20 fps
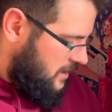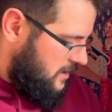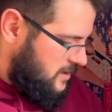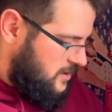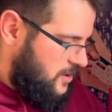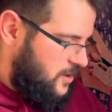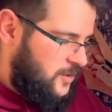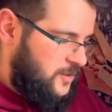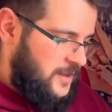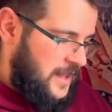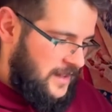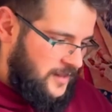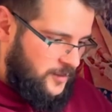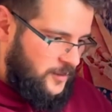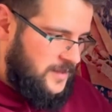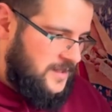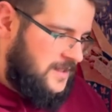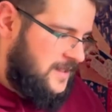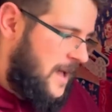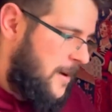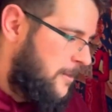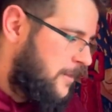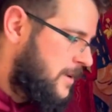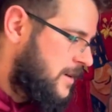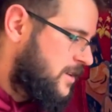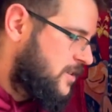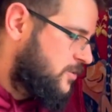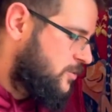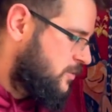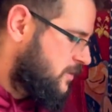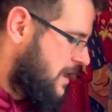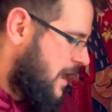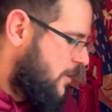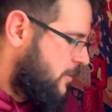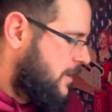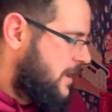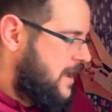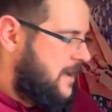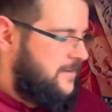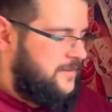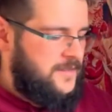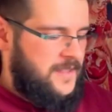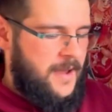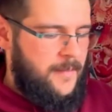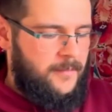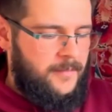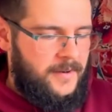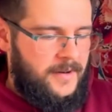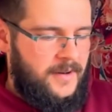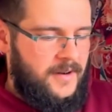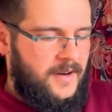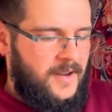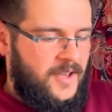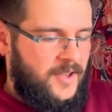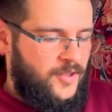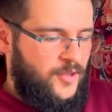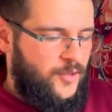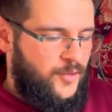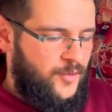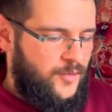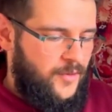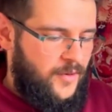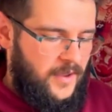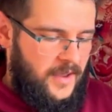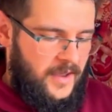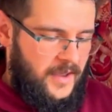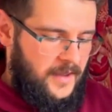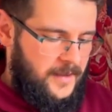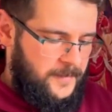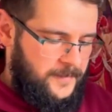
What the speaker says: So that was number 2. Now we have number 3.